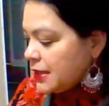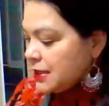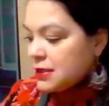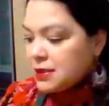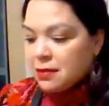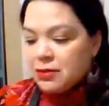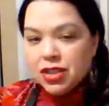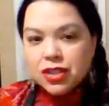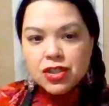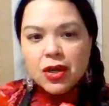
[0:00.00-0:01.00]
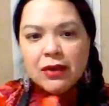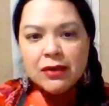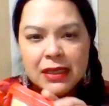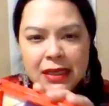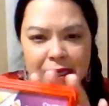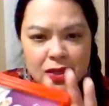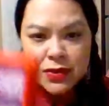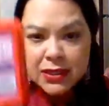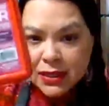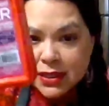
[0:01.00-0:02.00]
and some ginger. I really like
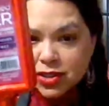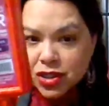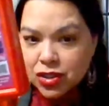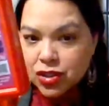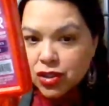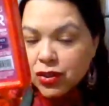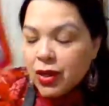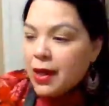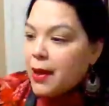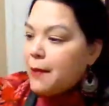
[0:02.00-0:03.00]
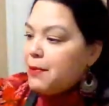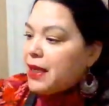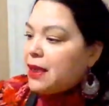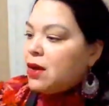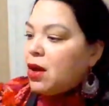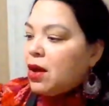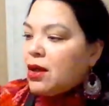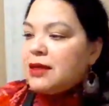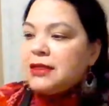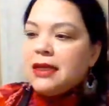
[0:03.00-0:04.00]
using this ginger
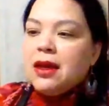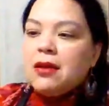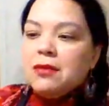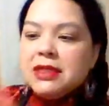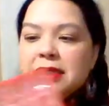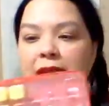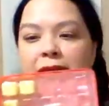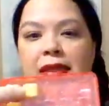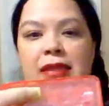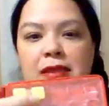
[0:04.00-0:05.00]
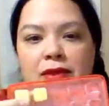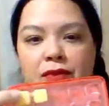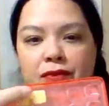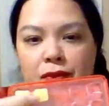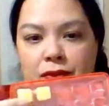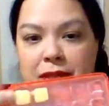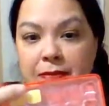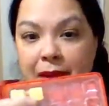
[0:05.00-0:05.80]
because it comes in like these little frozen